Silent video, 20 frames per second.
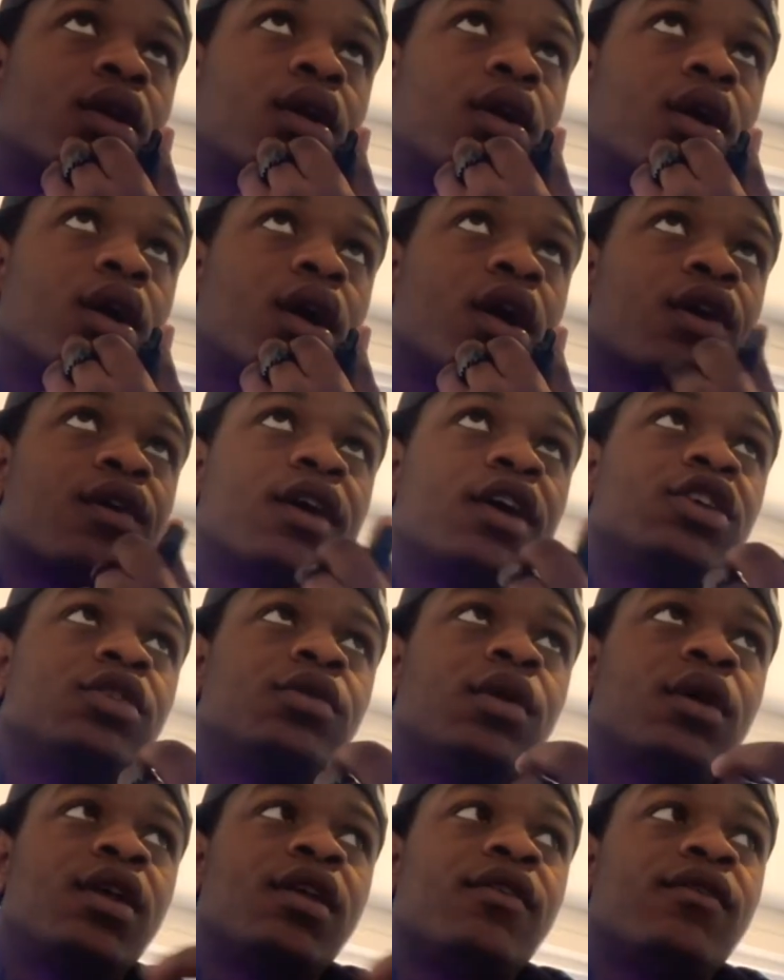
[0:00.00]
I
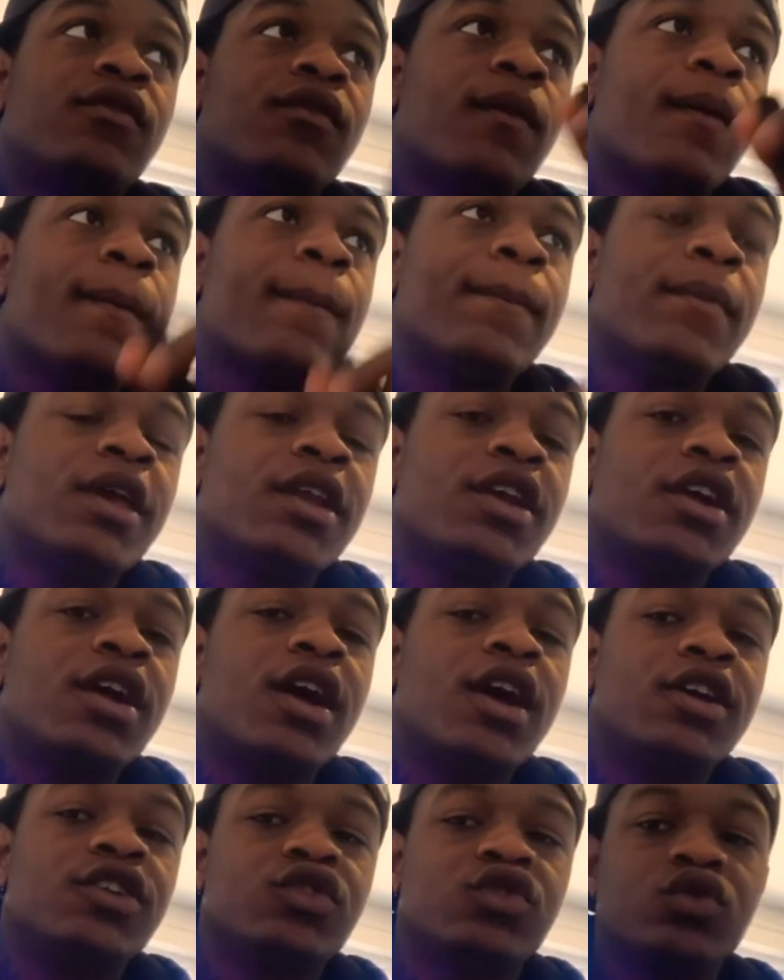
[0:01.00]
graduated from Manor
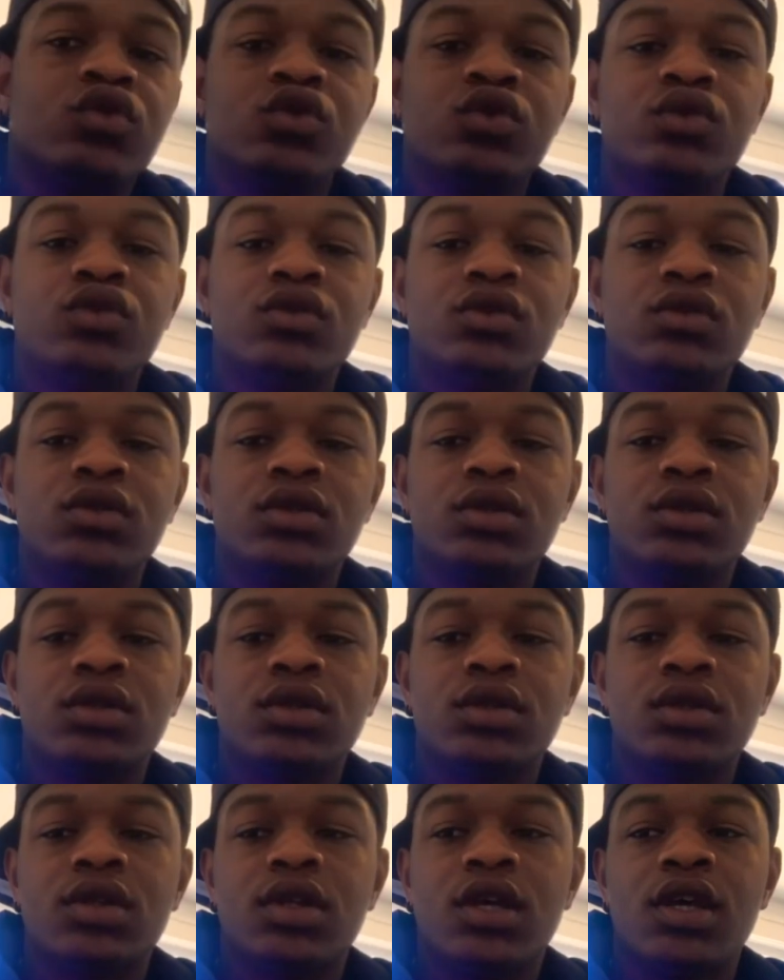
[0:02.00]
High School
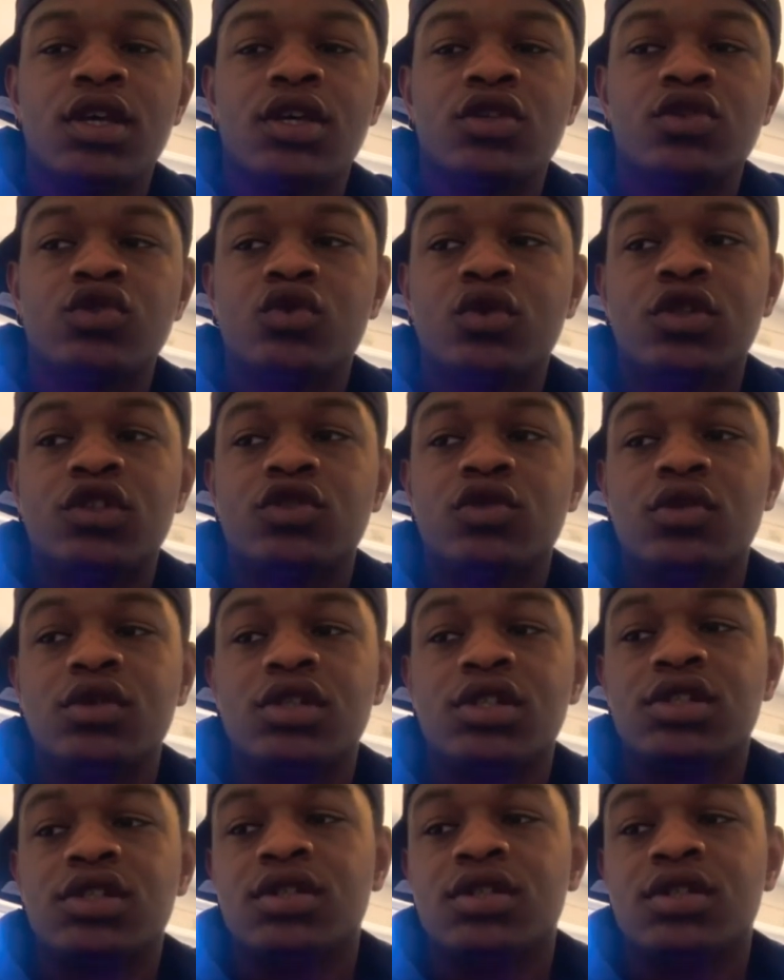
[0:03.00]
in 2020.